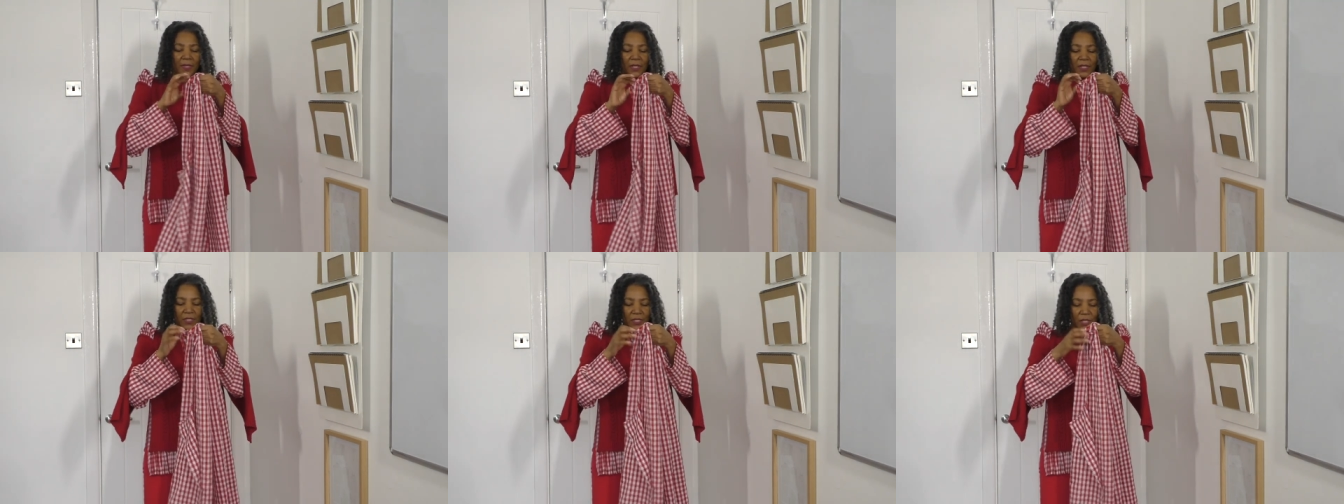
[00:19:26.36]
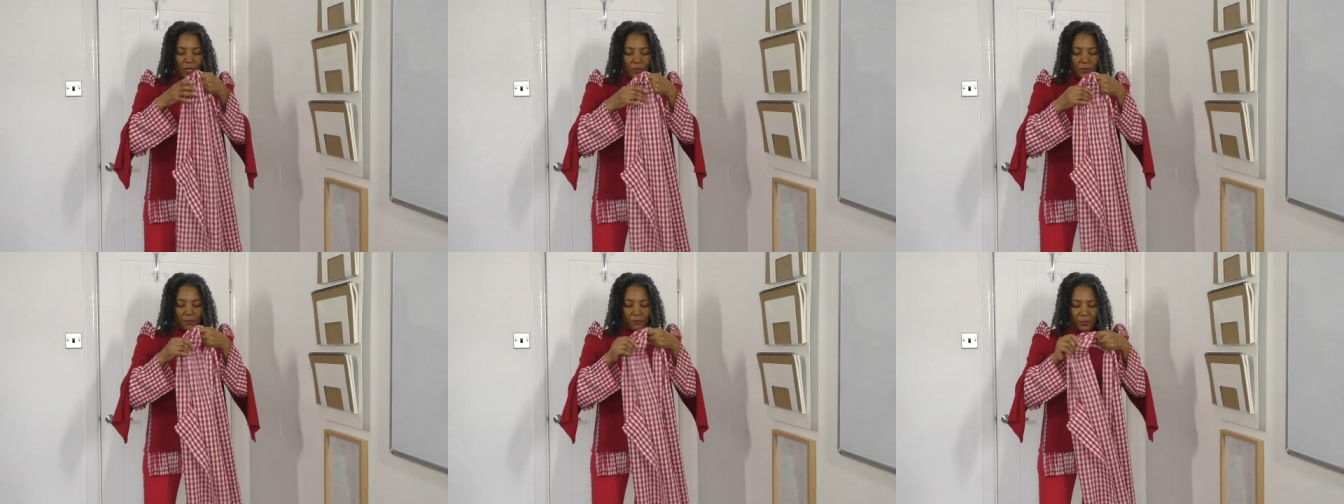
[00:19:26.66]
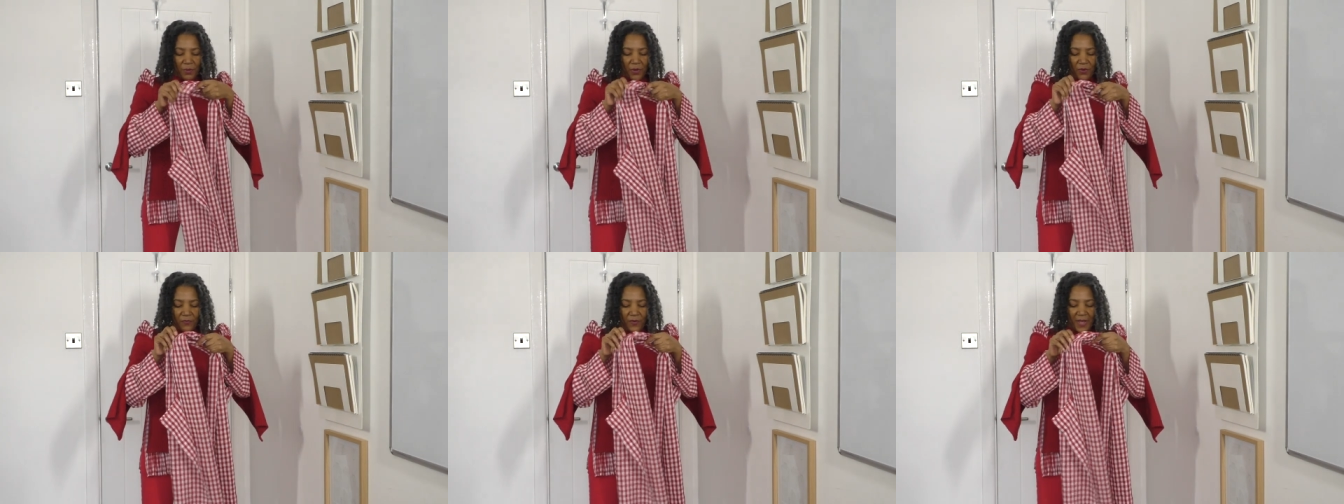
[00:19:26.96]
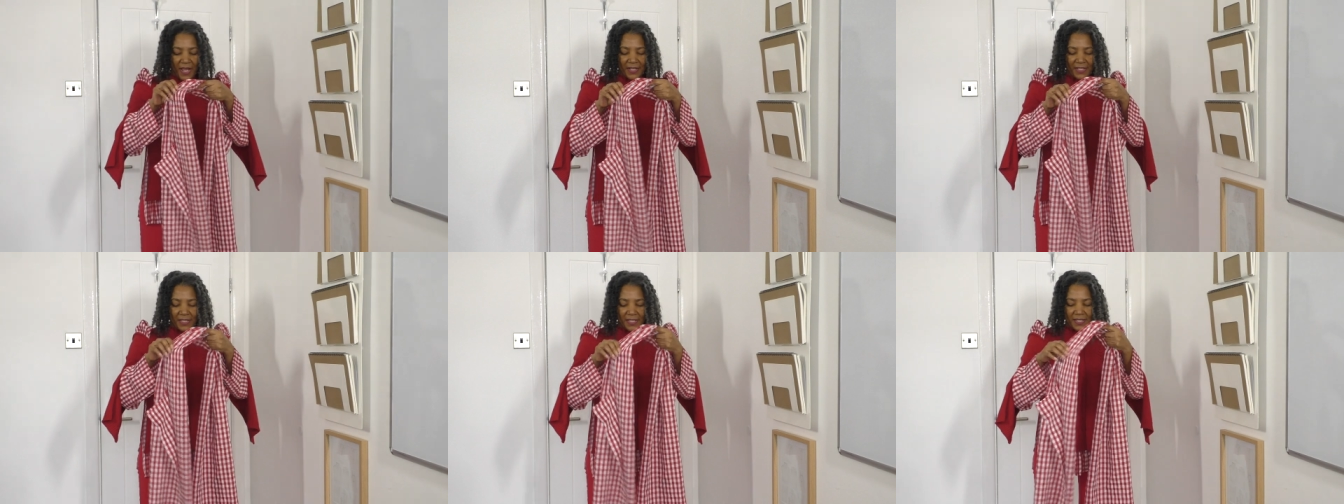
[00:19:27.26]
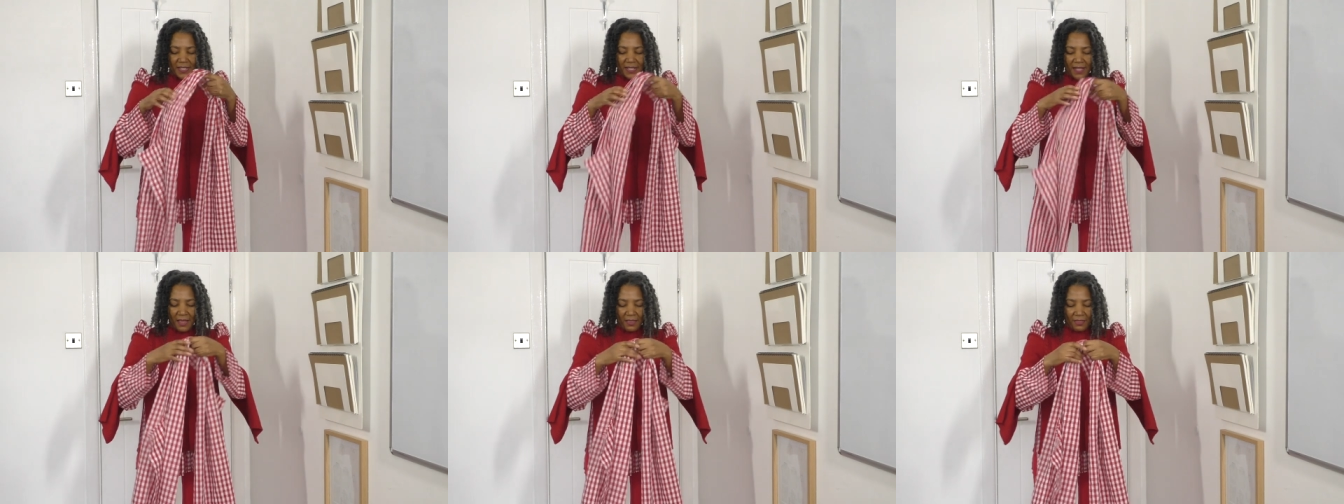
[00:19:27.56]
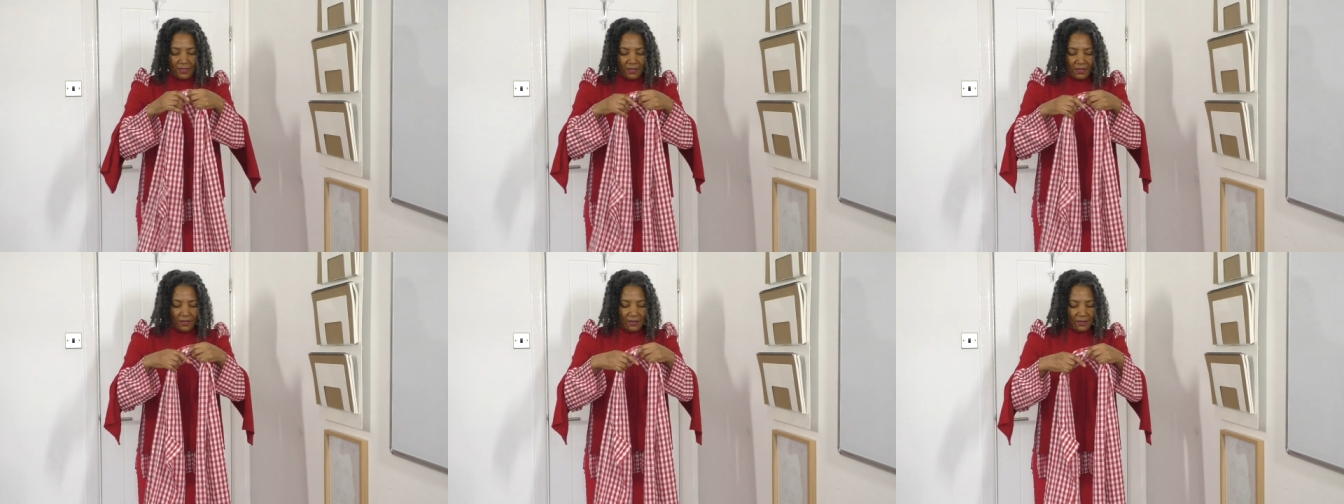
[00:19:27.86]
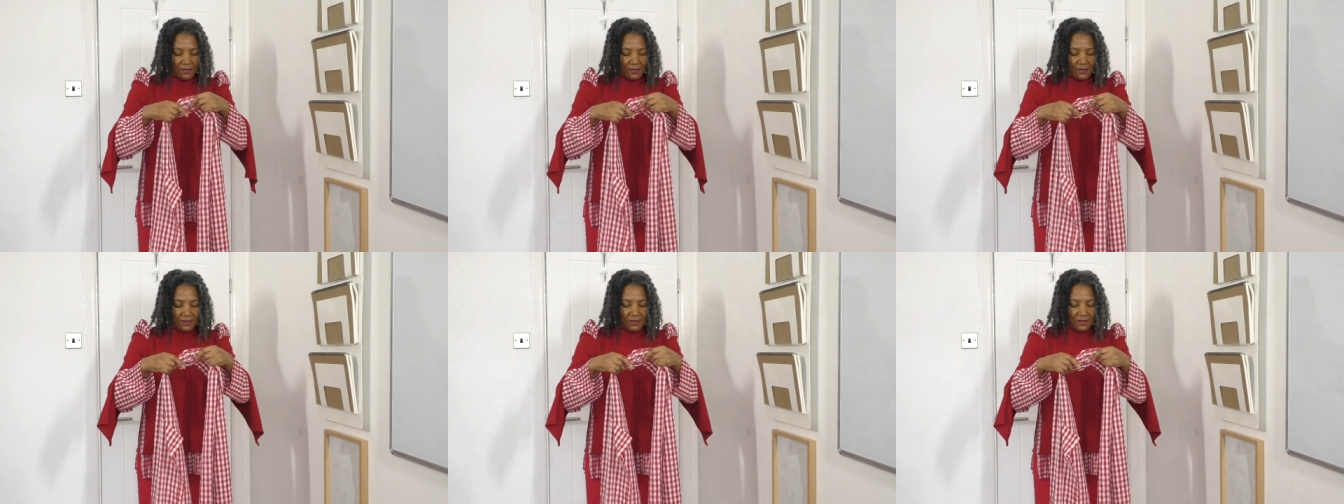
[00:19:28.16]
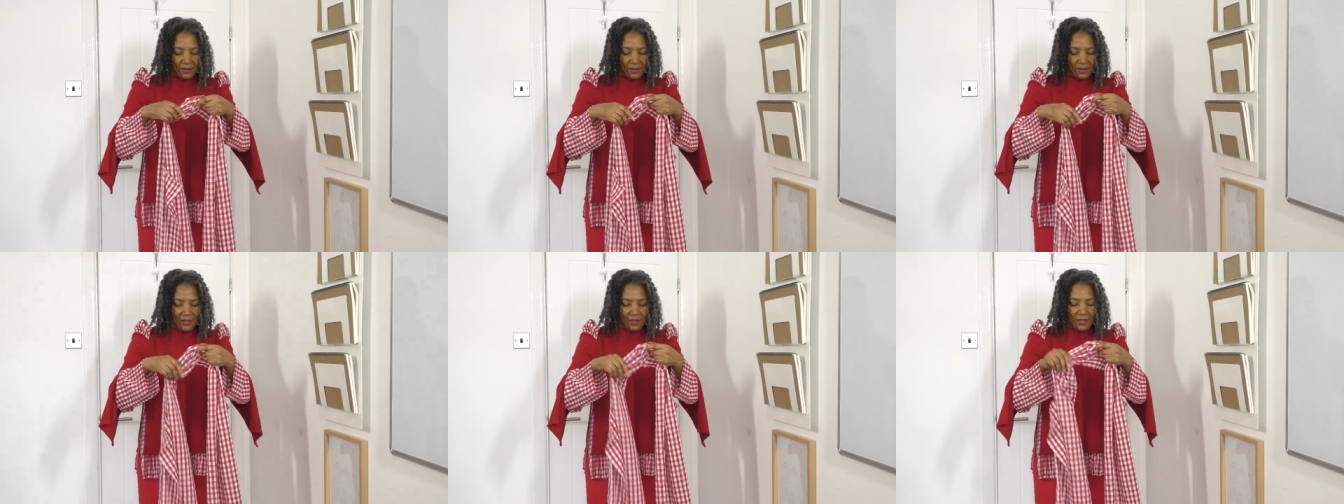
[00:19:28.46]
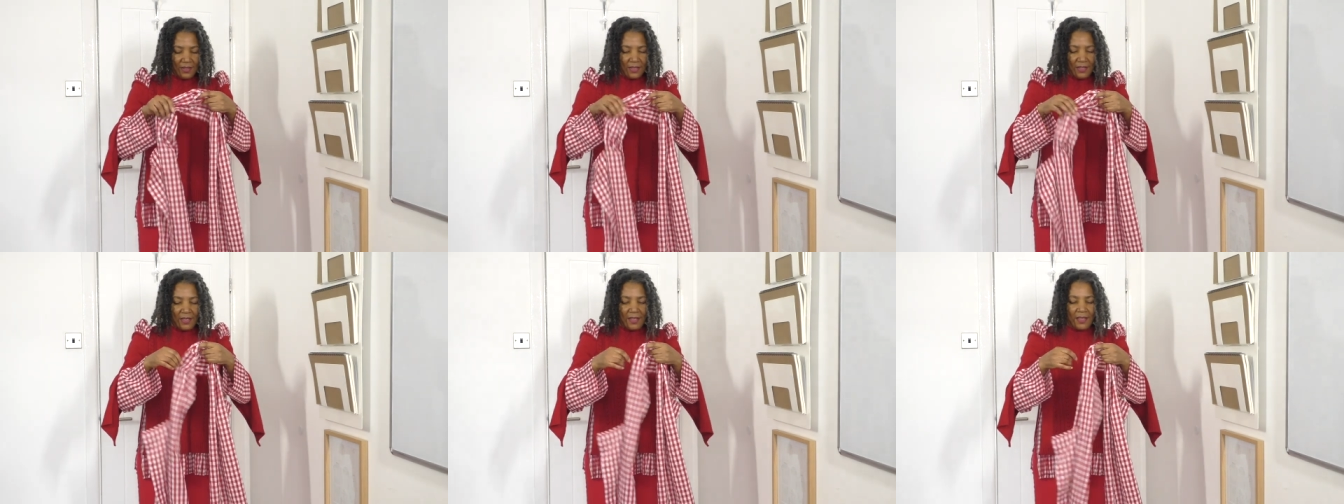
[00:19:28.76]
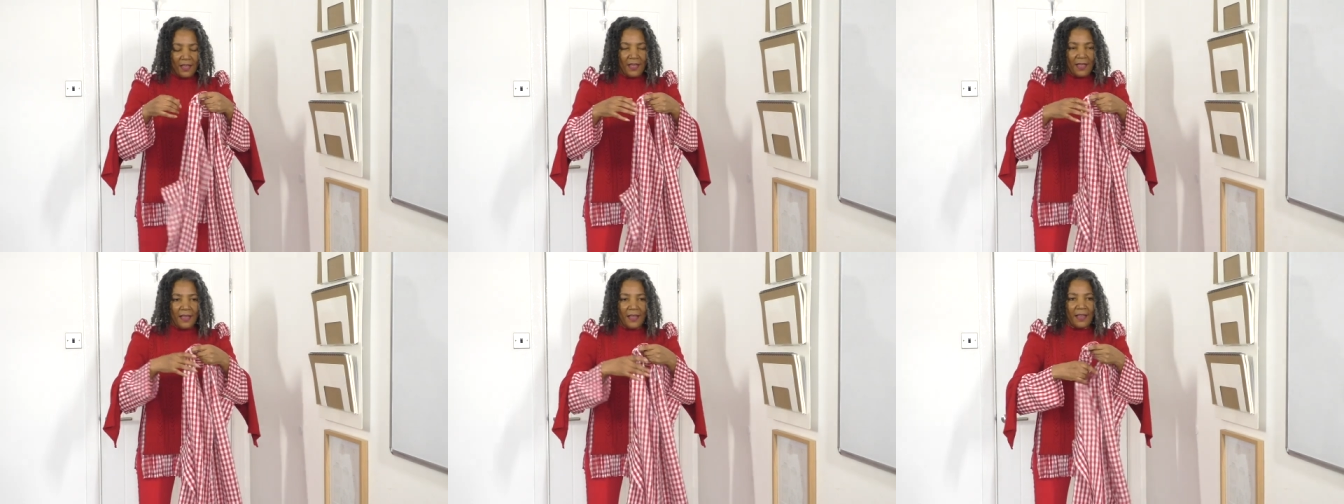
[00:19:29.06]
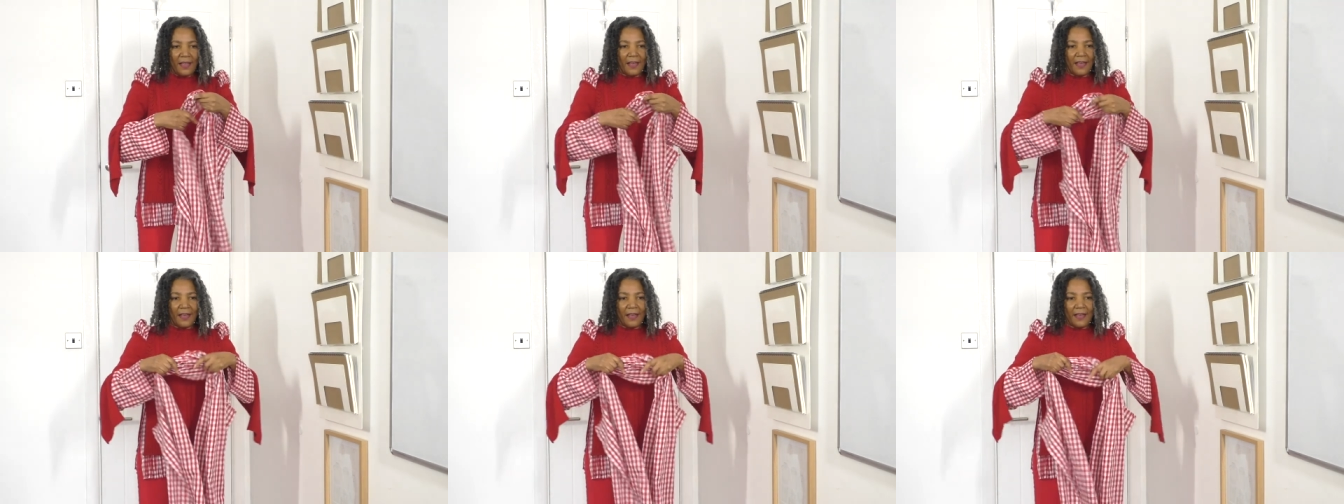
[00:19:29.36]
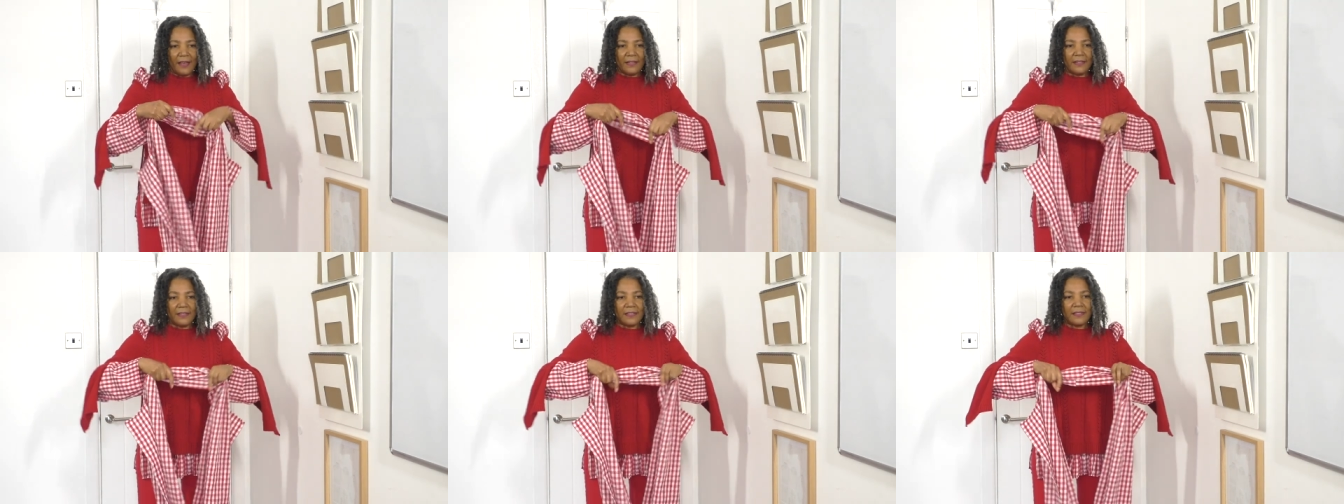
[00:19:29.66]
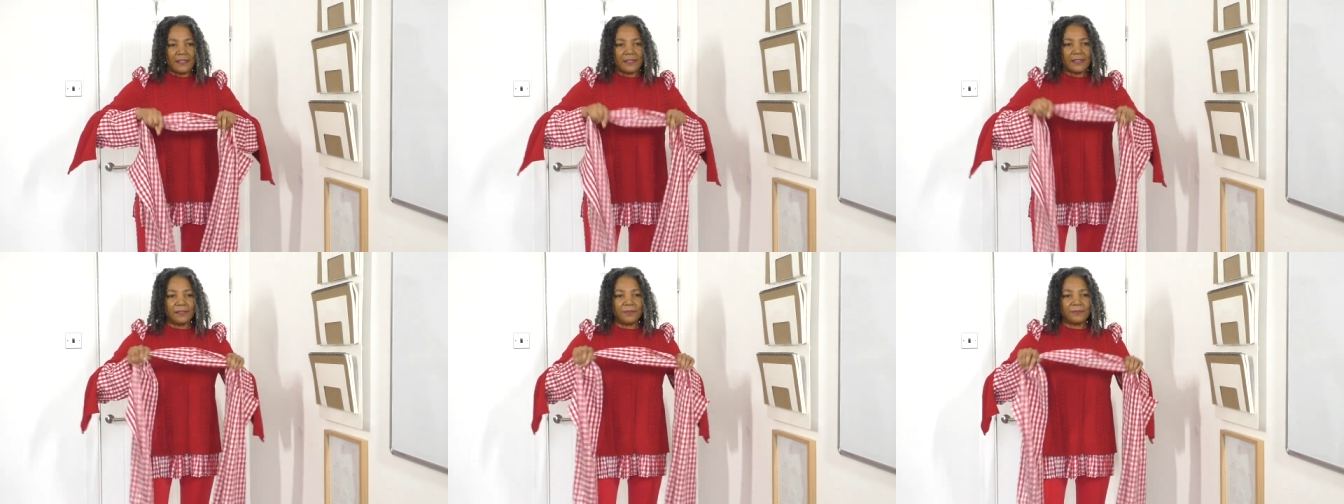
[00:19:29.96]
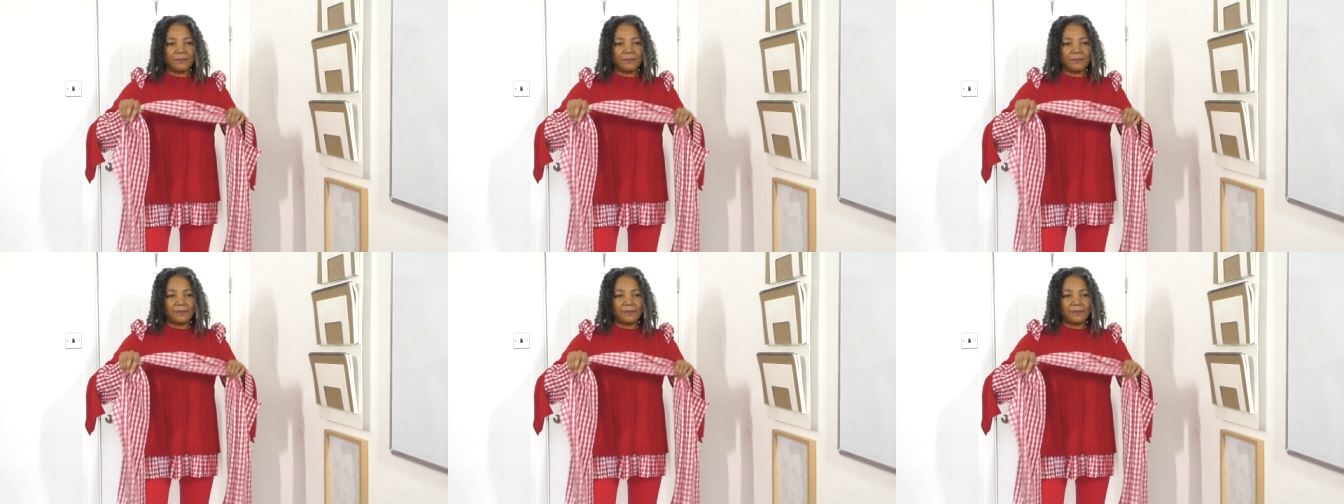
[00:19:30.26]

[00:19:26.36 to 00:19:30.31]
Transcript: sewed both ends together and